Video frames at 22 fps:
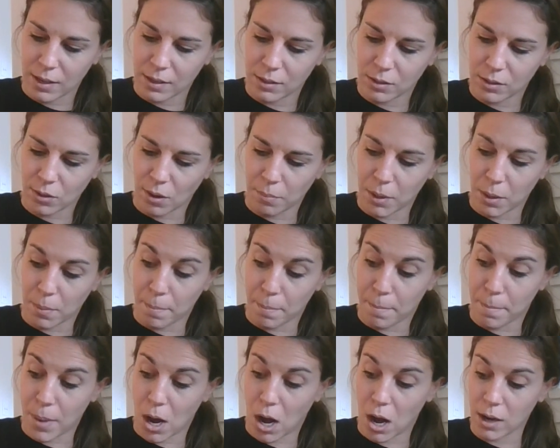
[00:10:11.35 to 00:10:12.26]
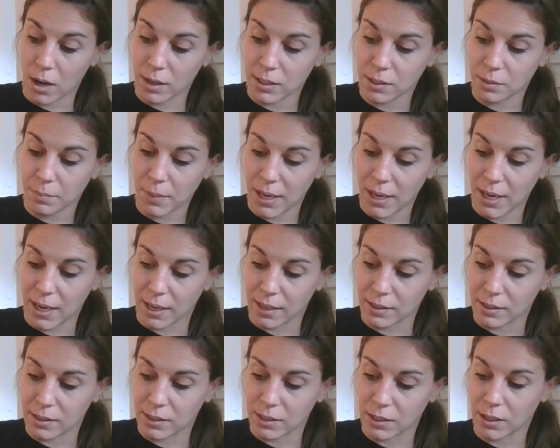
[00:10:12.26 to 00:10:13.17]
So I'm going to box my
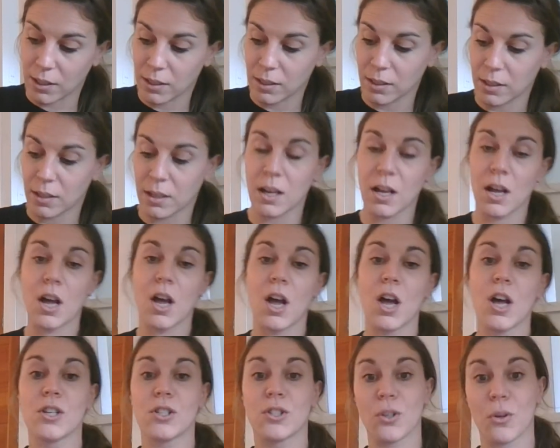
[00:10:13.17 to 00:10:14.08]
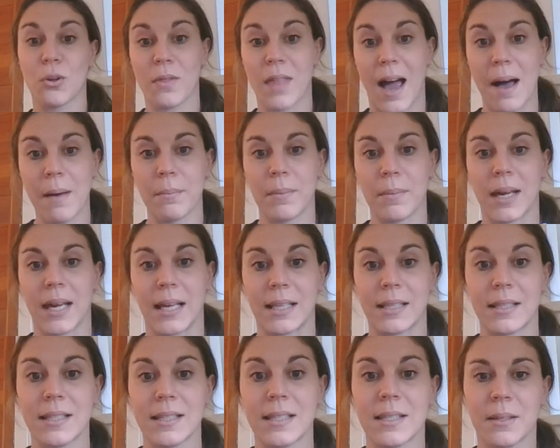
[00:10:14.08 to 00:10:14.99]
answer. So that
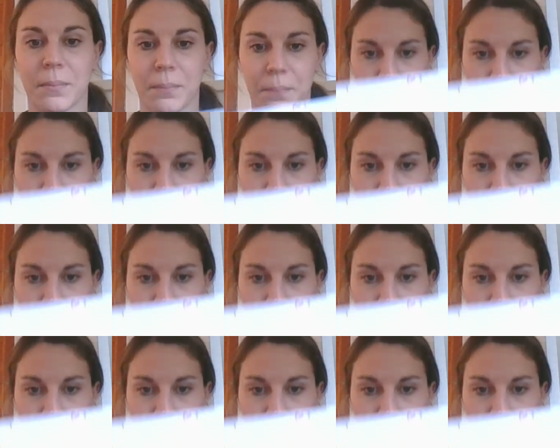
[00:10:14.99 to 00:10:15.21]
means